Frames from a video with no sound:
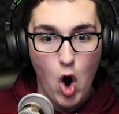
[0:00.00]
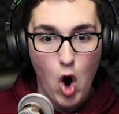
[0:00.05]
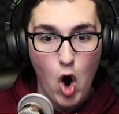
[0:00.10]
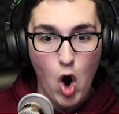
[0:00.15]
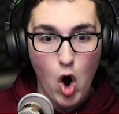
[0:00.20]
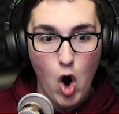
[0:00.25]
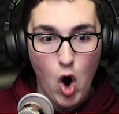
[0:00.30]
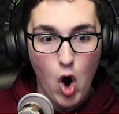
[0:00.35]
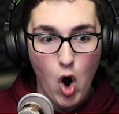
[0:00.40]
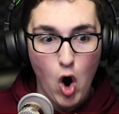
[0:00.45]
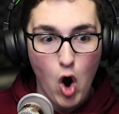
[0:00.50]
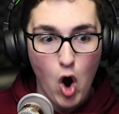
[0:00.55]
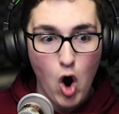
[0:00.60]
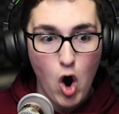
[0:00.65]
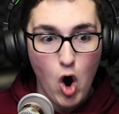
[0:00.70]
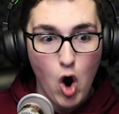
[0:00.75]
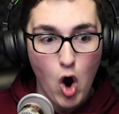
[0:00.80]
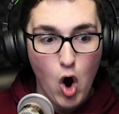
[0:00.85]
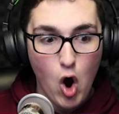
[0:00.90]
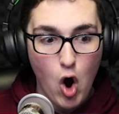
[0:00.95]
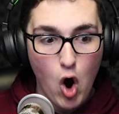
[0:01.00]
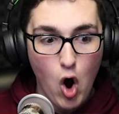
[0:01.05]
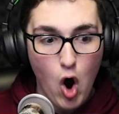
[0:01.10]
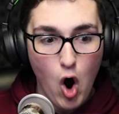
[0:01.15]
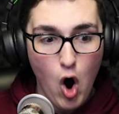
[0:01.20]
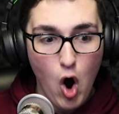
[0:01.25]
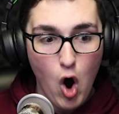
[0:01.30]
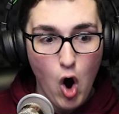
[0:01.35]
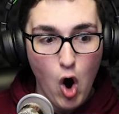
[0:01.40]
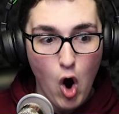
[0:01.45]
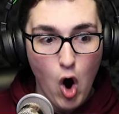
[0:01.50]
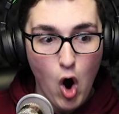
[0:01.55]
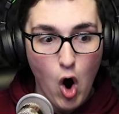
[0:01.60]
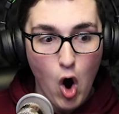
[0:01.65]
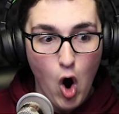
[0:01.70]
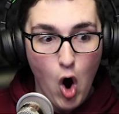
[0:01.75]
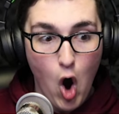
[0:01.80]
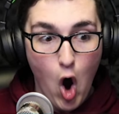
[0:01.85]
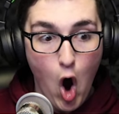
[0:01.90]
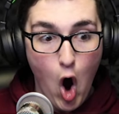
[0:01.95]
Oh oh oh.
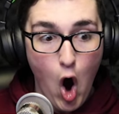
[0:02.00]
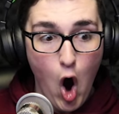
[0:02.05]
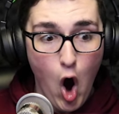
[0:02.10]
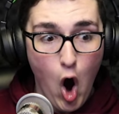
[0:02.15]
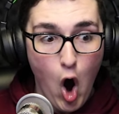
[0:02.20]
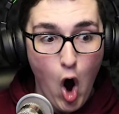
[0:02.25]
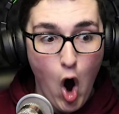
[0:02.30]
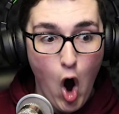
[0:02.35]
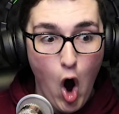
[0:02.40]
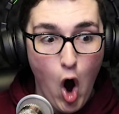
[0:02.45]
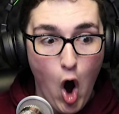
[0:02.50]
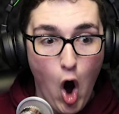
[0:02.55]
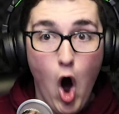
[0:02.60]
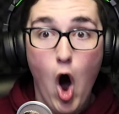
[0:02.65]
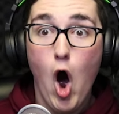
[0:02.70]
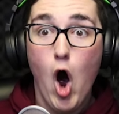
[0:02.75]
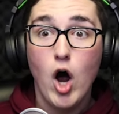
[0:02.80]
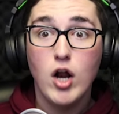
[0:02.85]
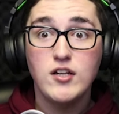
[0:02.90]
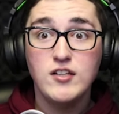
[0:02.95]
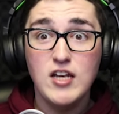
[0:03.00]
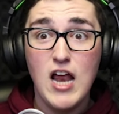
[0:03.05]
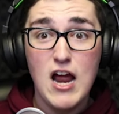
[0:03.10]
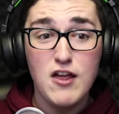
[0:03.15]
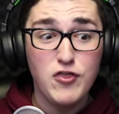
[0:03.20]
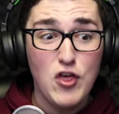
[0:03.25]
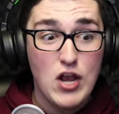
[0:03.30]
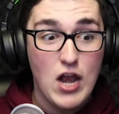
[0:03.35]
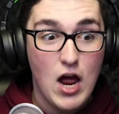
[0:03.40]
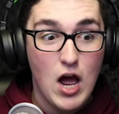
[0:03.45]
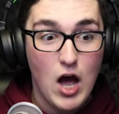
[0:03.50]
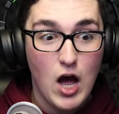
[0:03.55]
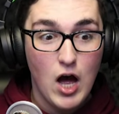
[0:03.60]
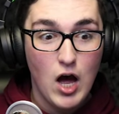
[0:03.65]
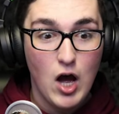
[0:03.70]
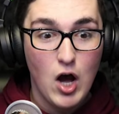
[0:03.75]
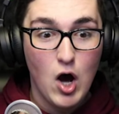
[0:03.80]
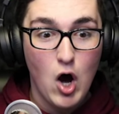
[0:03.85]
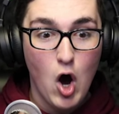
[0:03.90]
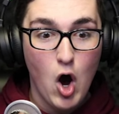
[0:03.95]
oh. Nathan,
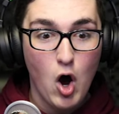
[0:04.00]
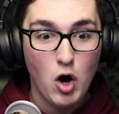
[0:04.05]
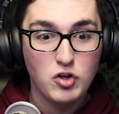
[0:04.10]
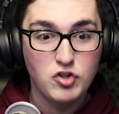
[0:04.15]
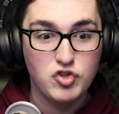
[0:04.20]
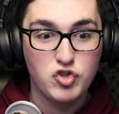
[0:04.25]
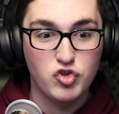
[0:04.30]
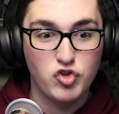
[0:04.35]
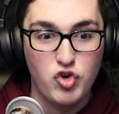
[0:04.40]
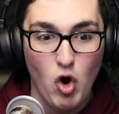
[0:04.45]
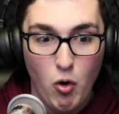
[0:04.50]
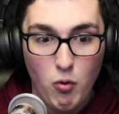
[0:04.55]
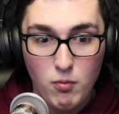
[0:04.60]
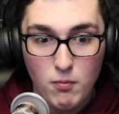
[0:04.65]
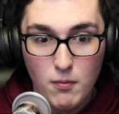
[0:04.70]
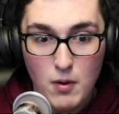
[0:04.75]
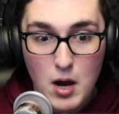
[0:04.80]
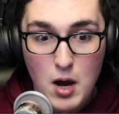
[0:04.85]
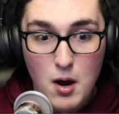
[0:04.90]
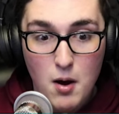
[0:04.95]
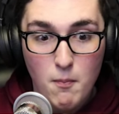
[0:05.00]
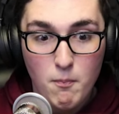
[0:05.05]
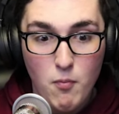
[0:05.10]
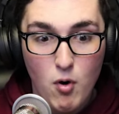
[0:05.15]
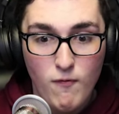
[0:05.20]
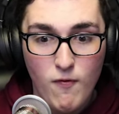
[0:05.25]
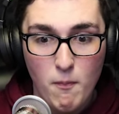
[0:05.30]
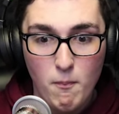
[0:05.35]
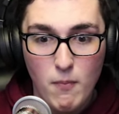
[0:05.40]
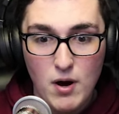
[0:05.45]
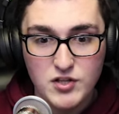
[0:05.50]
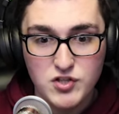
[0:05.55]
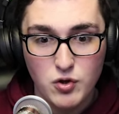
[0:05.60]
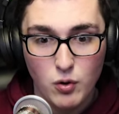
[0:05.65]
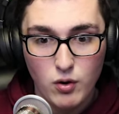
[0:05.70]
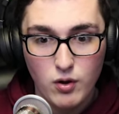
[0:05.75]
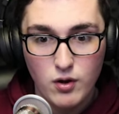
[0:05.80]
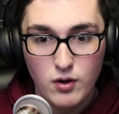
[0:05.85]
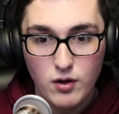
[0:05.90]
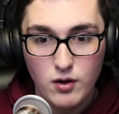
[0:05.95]
don't move a
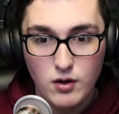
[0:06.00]
muscle.